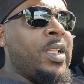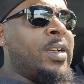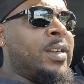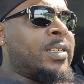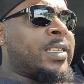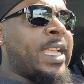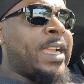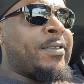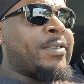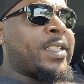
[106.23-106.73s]

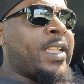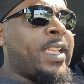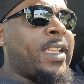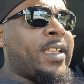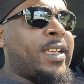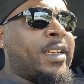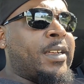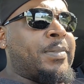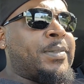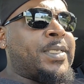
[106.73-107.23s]
Hooked
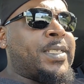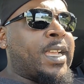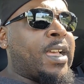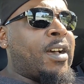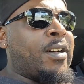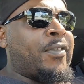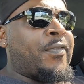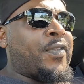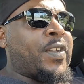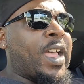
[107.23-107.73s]
everything up, took
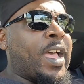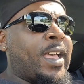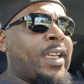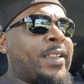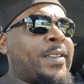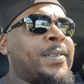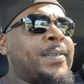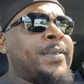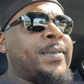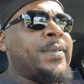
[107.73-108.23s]
off
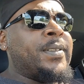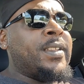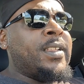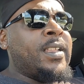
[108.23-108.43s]
flying.